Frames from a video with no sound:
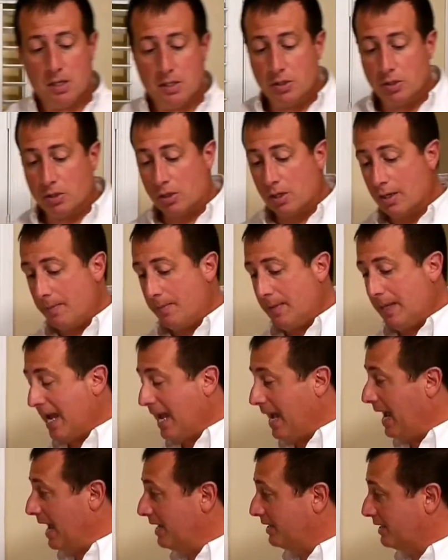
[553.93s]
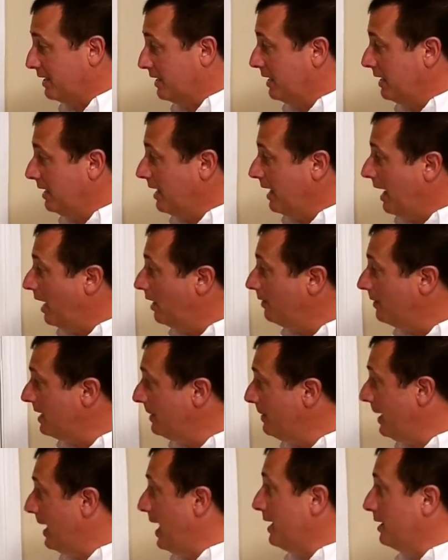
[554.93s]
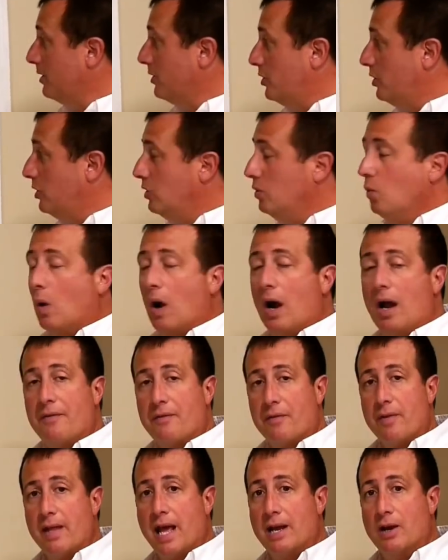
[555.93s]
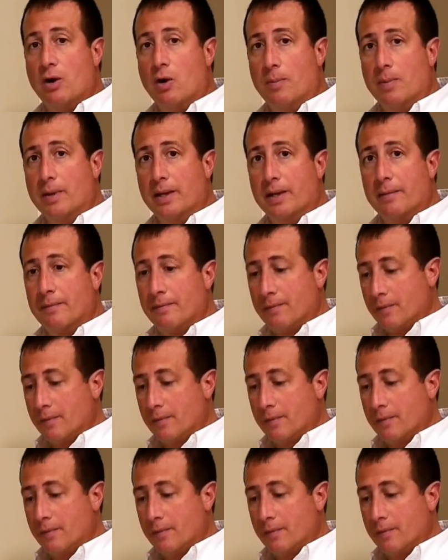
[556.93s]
you're going to be asked, how many panels do you want for that opening?